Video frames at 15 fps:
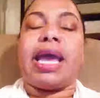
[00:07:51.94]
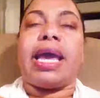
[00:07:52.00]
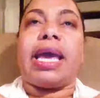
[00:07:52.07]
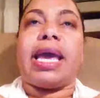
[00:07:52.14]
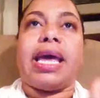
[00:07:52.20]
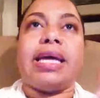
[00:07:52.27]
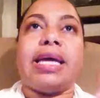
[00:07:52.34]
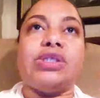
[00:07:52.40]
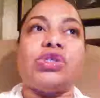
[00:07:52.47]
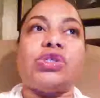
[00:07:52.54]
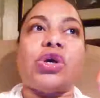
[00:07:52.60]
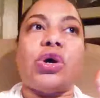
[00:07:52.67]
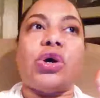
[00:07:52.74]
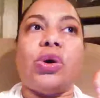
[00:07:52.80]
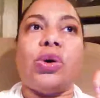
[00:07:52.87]

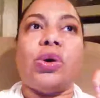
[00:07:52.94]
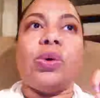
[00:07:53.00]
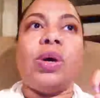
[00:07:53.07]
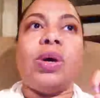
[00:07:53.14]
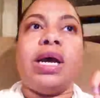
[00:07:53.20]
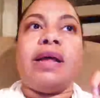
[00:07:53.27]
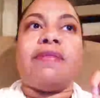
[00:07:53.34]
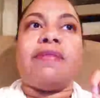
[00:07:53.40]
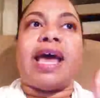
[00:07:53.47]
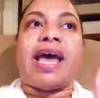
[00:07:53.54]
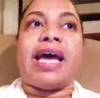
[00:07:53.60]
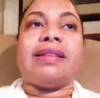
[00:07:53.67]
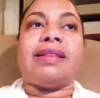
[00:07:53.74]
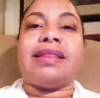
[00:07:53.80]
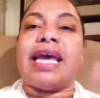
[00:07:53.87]
so that
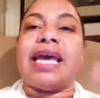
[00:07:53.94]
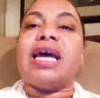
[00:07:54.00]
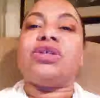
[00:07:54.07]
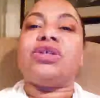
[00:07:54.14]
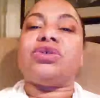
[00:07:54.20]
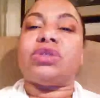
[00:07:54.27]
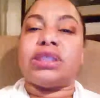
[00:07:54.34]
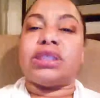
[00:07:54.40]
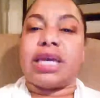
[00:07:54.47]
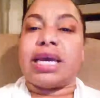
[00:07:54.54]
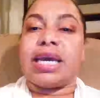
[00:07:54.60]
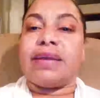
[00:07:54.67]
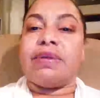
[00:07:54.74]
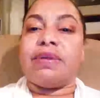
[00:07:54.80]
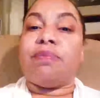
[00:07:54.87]
they understand the
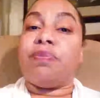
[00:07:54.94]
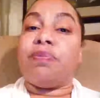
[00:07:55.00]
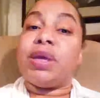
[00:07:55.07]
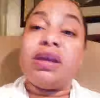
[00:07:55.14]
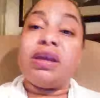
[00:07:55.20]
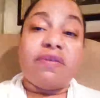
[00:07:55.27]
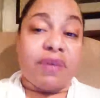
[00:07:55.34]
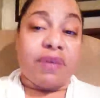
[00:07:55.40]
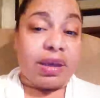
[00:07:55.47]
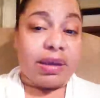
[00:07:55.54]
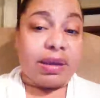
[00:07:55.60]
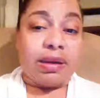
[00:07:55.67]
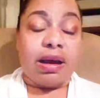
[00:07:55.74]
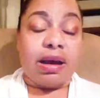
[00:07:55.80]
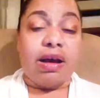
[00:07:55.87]
benefit
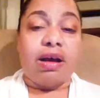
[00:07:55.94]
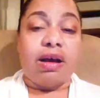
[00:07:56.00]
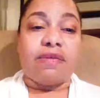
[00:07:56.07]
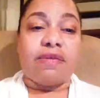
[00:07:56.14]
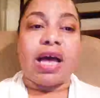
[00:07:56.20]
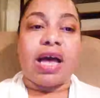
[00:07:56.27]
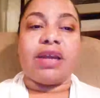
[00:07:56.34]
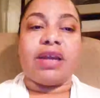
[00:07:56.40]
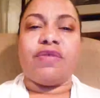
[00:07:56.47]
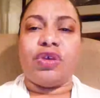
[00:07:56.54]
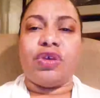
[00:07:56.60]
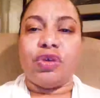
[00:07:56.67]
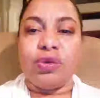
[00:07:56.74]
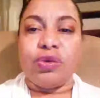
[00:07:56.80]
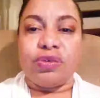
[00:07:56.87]
of kind of
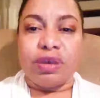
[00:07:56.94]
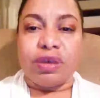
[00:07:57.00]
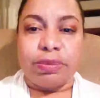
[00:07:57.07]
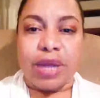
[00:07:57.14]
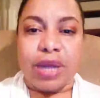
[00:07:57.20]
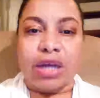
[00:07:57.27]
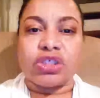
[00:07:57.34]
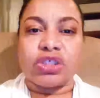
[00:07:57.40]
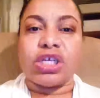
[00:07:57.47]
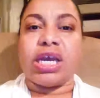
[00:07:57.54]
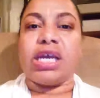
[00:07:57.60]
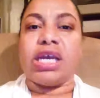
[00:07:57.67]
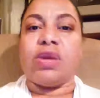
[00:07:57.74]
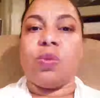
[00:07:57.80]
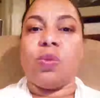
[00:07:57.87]
using blockchain and
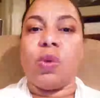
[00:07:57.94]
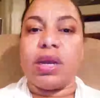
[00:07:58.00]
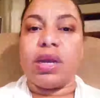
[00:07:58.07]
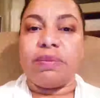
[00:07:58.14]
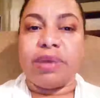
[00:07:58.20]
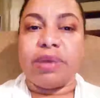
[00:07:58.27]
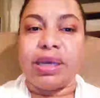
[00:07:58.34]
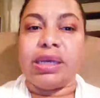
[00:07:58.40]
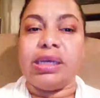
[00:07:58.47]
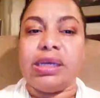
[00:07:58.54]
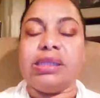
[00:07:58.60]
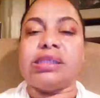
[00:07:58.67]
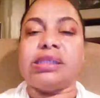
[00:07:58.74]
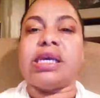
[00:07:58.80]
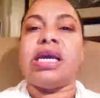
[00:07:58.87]
what it means.
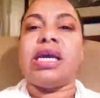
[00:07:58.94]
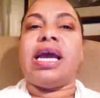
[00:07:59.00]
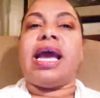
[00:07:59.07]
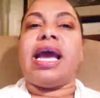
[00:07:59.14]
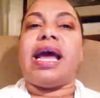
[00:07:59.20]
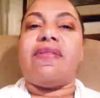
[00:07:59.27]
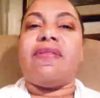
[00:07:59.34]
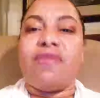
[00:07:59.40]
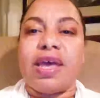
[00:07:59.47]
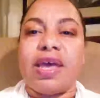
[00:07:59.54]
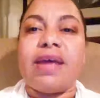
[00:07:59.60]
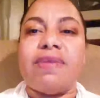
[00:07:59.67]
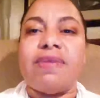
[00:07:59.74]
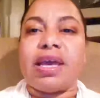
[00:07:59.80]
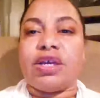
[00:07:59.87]
And then they
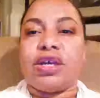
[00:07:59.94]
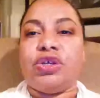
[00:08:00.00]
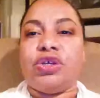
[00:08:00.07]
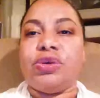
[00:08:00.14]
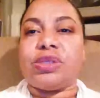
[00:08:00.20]
can use that